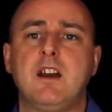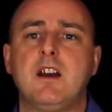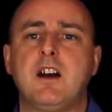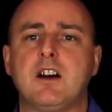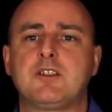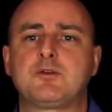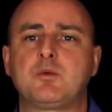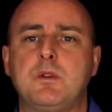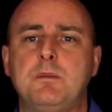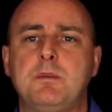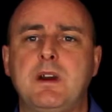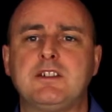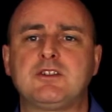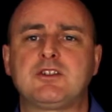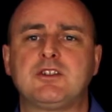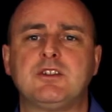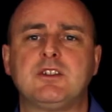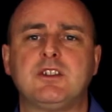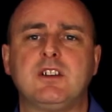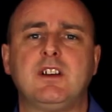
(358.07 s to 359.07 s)
As we
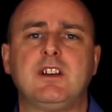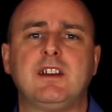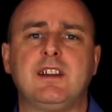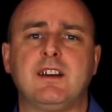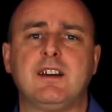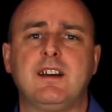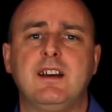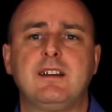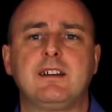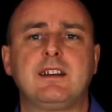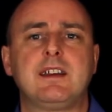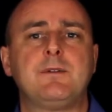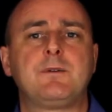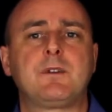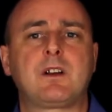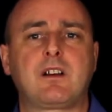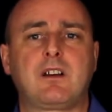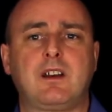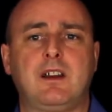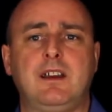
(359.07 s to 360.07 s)
mentioned earlier, give
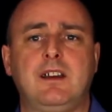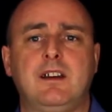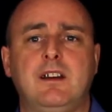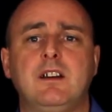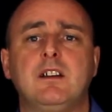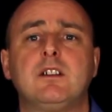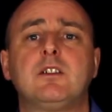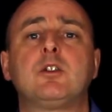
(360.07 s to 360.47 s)
clear